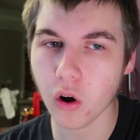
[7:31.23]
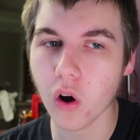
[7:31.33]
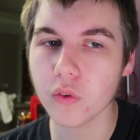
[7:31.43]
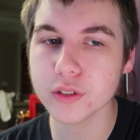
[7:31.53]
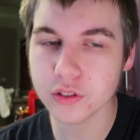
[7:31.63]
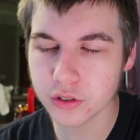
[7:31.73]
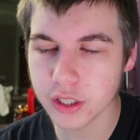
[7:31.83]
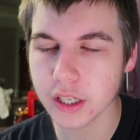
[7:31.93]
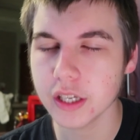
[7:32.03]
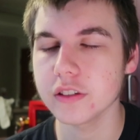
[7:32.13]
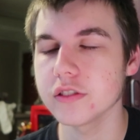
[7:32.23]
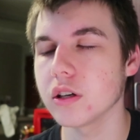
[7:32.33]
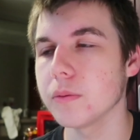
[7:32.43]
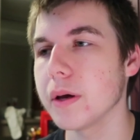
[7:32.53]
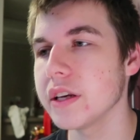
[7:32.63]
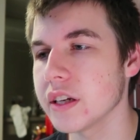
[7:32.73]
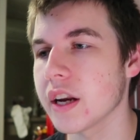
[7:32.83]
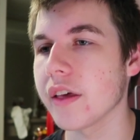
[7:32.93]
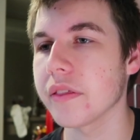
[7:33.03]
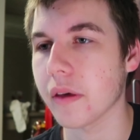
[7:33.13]
obviously this is an
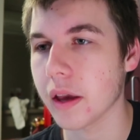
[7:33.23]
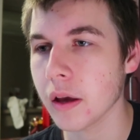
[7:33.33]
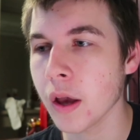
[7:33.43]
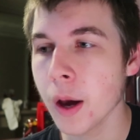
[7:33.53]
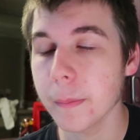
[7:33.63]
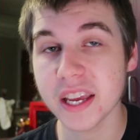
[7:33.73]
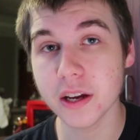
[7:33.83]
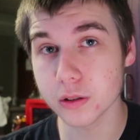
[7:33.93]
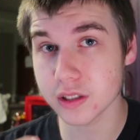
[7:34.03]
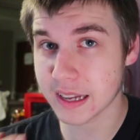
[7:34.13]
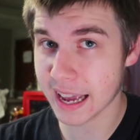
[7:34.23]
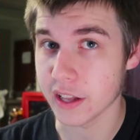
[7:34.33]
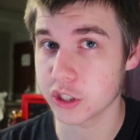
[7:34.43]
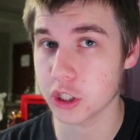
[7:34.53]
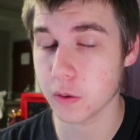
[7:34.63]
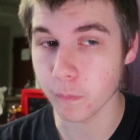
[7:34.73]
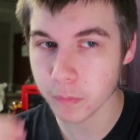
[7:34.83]
opinionated thing, but here's the catch.